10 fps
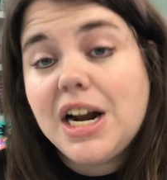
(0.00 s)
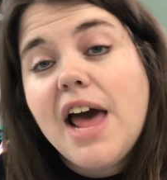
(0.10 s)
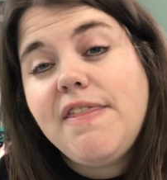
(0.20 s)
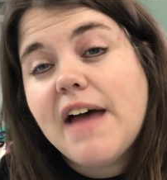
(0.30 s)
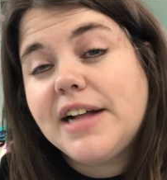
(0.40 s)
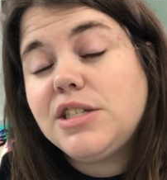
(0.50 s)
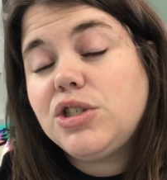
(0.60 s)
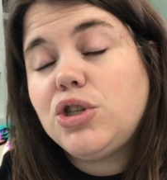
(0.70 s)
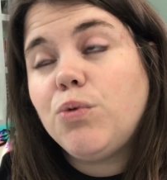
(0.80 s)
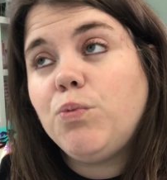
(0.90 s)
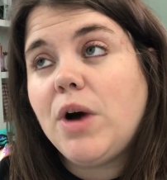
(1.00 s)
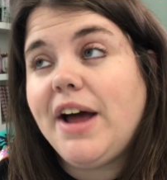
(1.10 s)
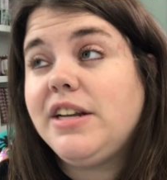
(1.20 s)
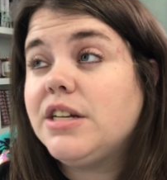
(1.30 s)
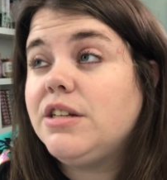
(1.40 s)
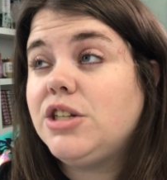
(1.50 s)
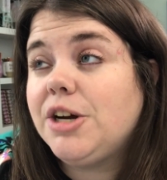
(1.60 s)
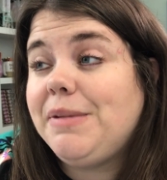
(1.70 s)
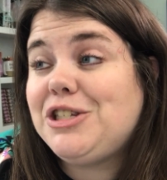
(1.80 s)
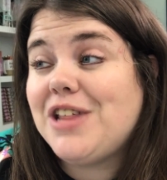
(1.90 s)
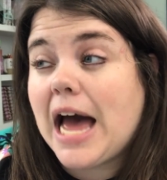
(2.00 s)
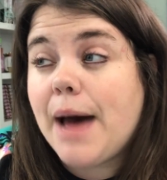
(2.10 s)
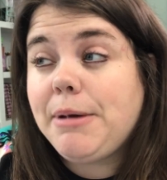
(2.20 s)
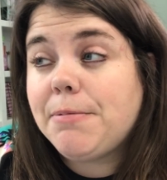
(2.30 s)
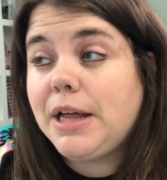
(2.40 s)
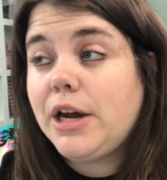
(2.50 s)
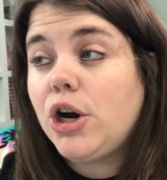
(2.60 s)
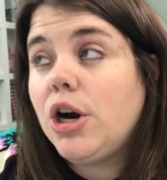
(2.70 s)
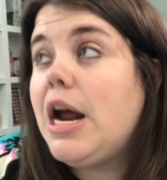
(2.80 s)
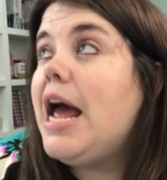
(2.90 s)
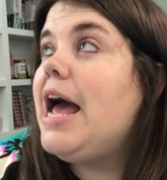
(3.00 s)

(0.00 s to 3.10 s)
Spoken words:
and that's what took me to the Happy Planner,